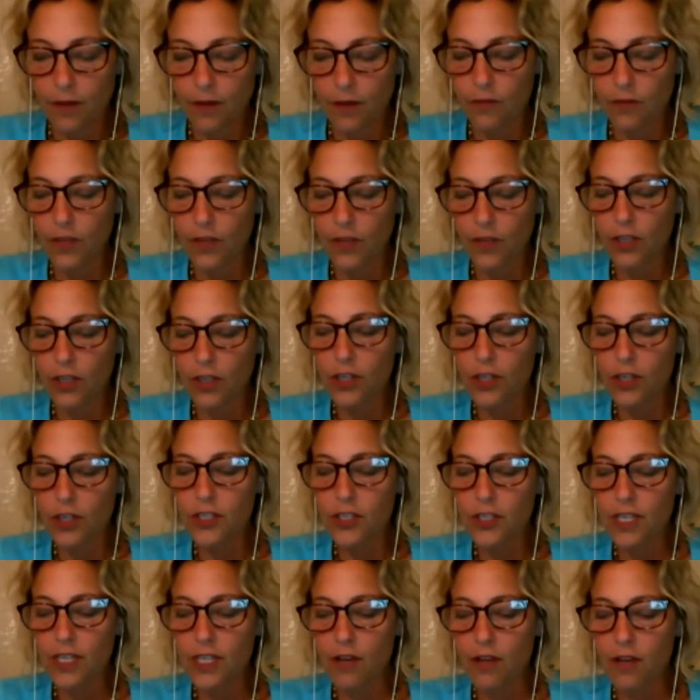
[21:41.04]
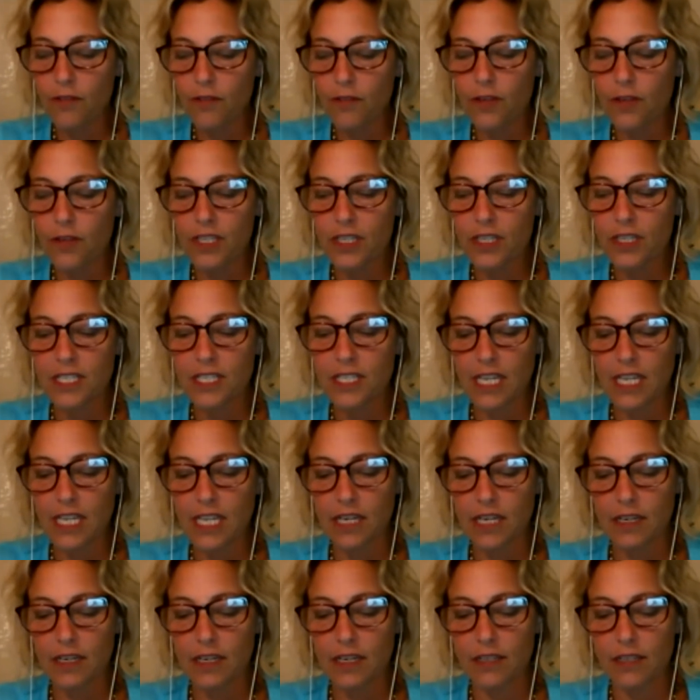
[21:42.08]
feel yourself sink
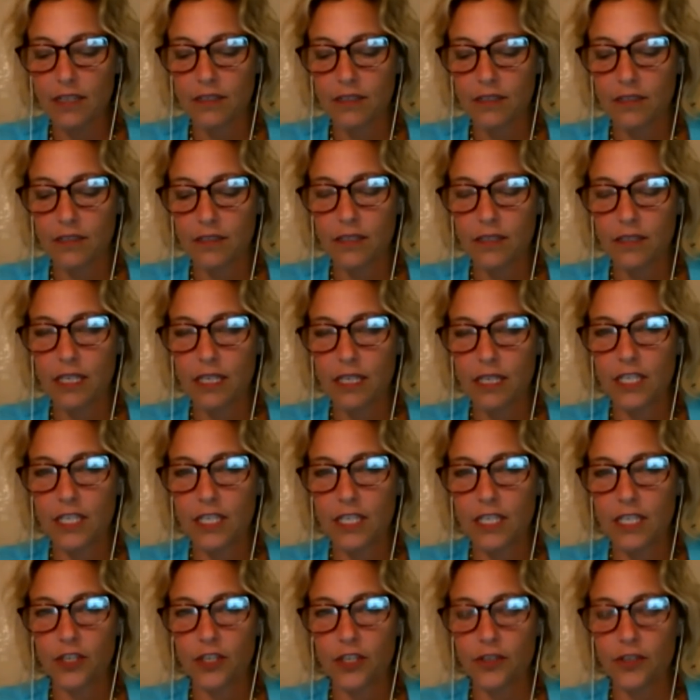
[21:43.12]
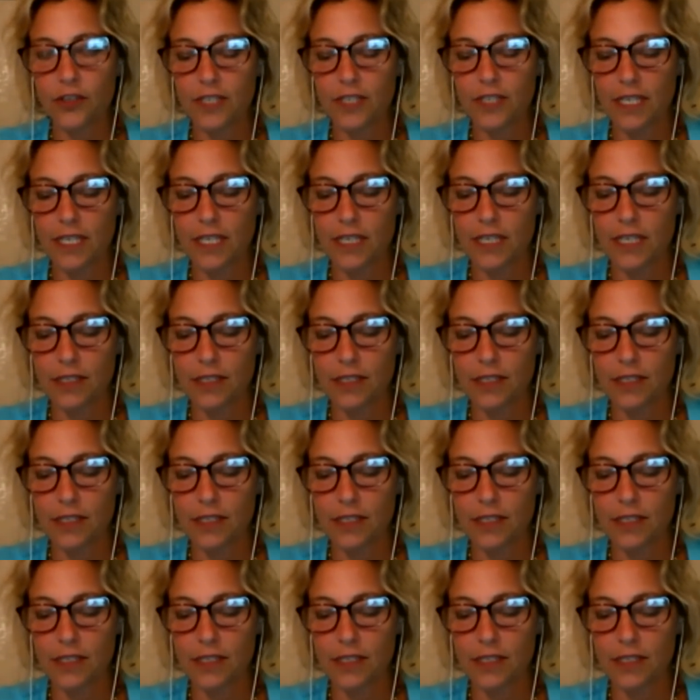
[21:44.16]
into your seat.